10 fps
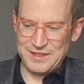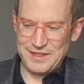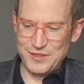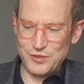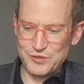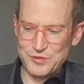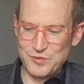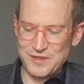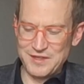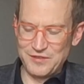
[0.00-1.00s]
and those who were
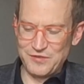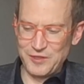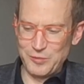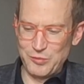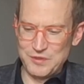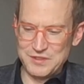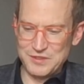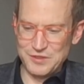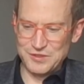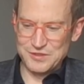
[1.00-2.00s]
then his fellow
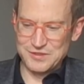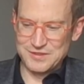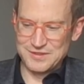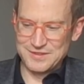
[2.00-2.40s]
prisoners,